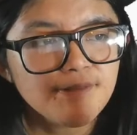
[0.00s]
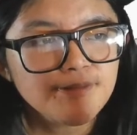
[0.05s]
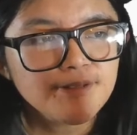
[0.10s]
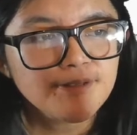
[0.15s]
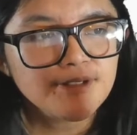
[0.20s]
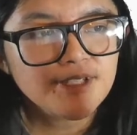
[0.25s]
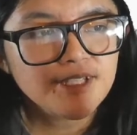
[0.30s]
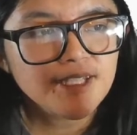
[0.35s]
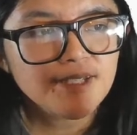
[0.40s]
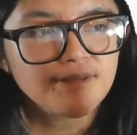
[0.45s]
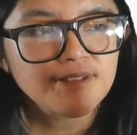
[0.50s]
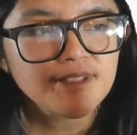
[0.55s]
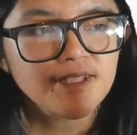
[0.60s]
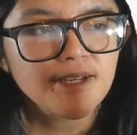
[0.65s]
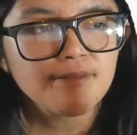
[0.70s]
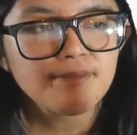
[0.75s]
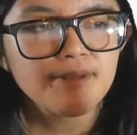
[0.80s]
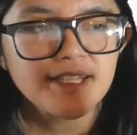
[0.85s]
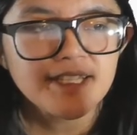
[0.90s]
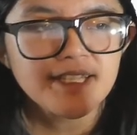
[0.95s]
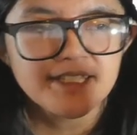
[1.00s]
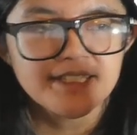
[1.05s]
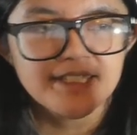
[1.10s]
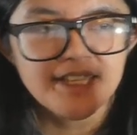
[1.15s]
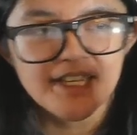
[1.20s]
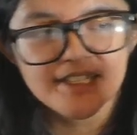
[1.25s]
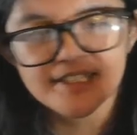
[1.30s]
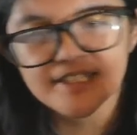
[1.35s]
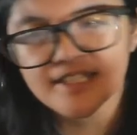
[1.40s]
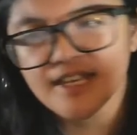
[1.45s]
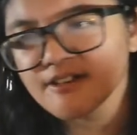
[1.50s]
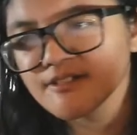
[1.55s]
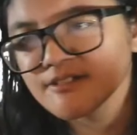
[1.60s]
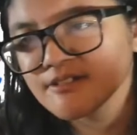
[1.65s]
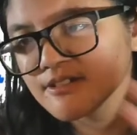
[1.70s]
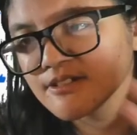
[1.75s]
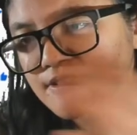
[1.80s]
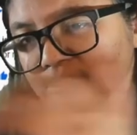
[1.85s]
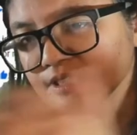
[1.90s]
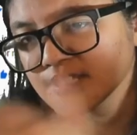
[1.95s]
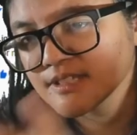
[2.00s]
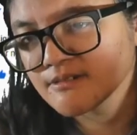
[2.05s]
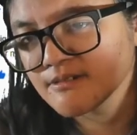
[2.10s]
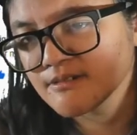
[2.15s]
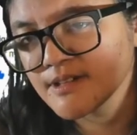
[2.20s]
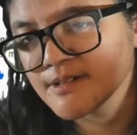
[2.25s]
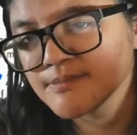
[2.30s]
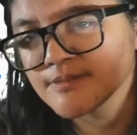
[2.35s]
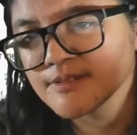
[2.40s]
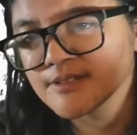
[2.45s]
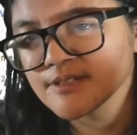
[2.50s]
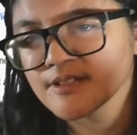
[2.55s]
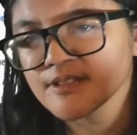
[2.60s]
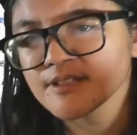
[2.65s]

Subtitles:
If somebody checks out your description,